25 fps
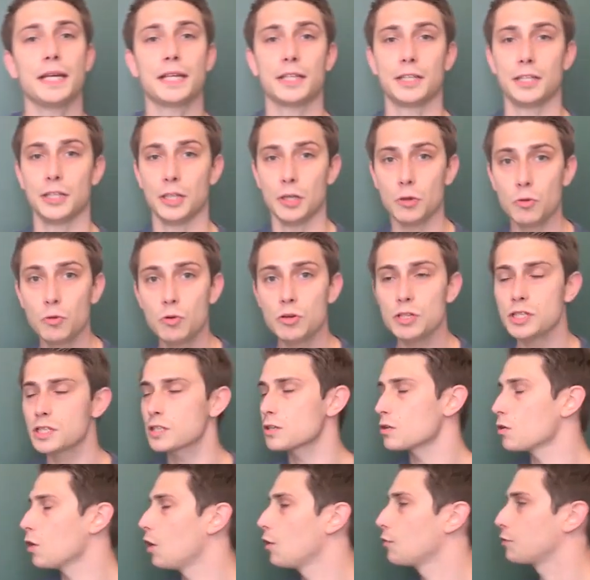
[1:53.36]
make
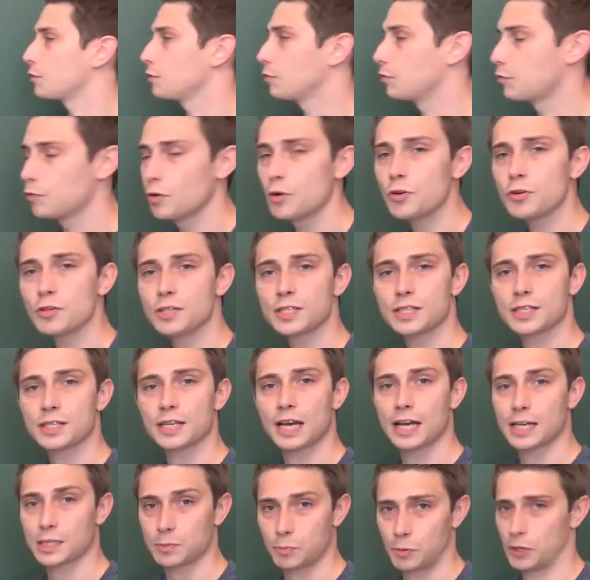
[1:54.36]
use of the
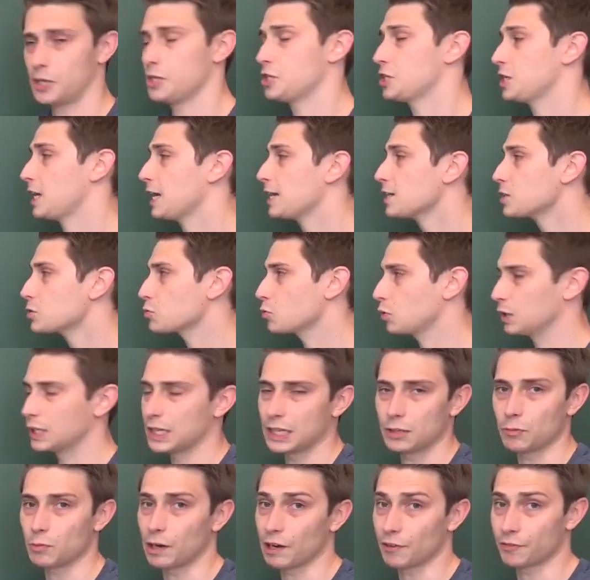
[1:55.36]
first exponentiation rule
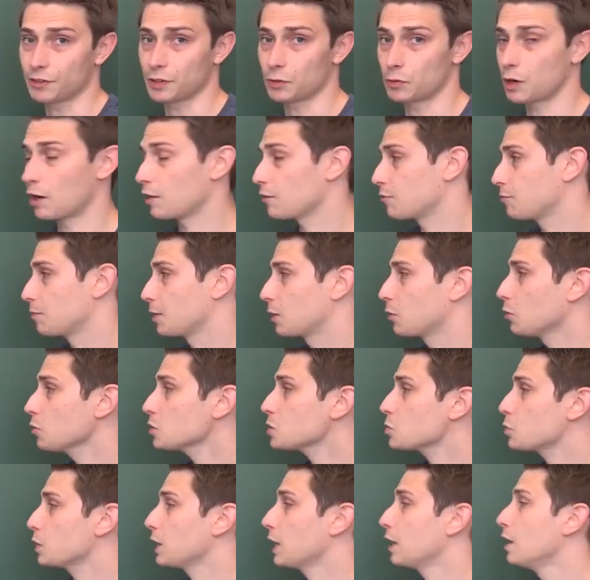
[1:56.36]
that we have derived
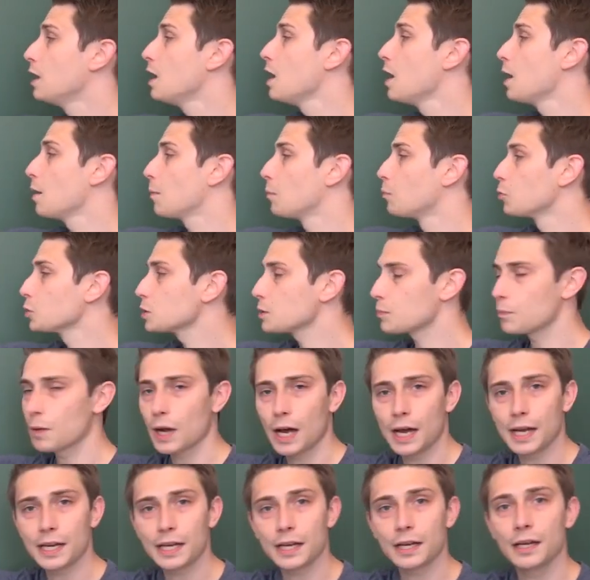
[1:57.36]
because we are
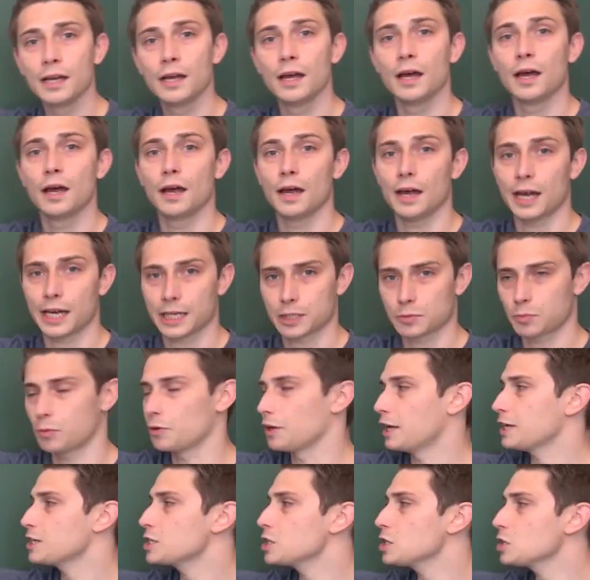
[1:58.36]
multiplying
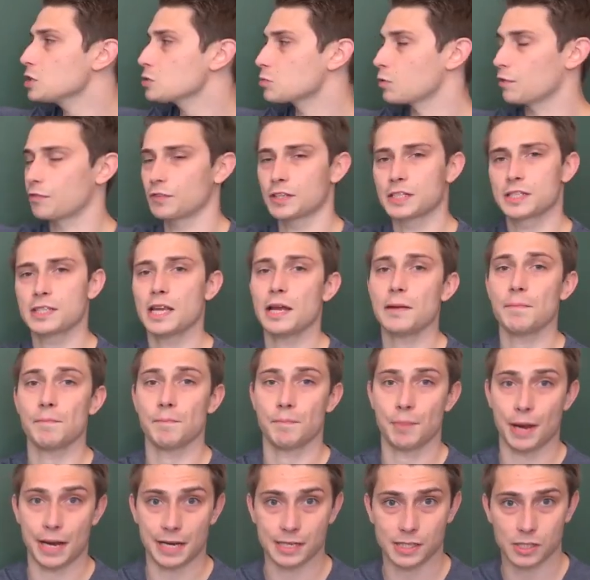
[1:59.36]
exponentials with the same
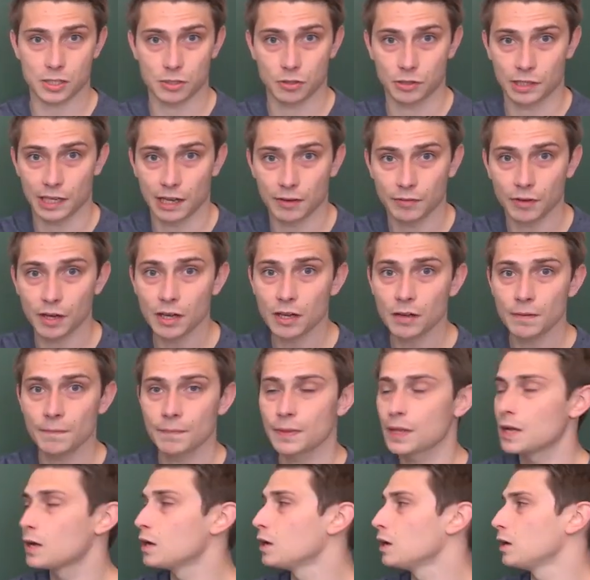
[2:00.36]
base together
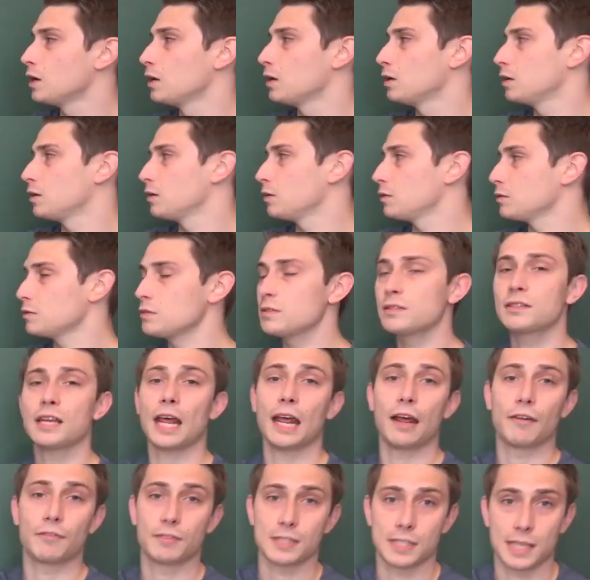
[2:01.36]

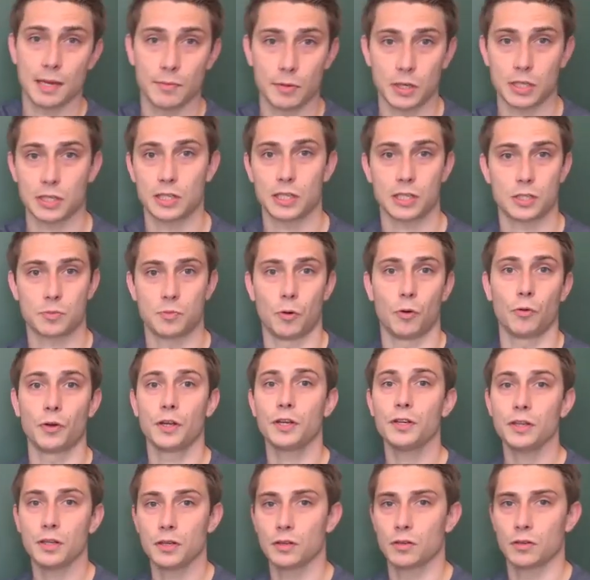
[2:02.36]
they have the same
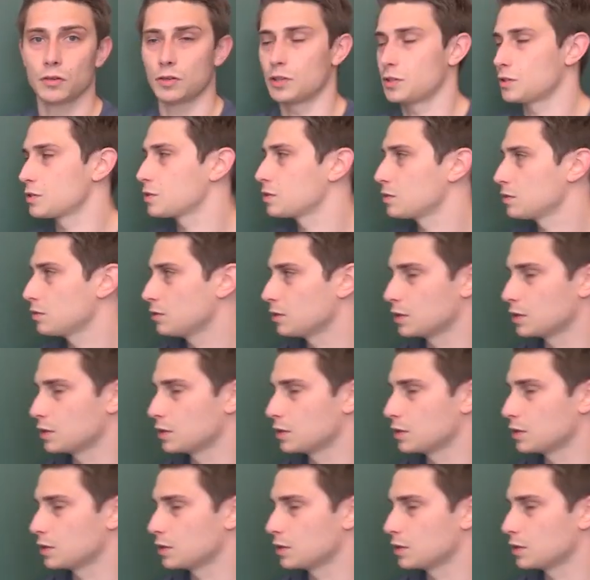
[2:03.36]
exponent. It's,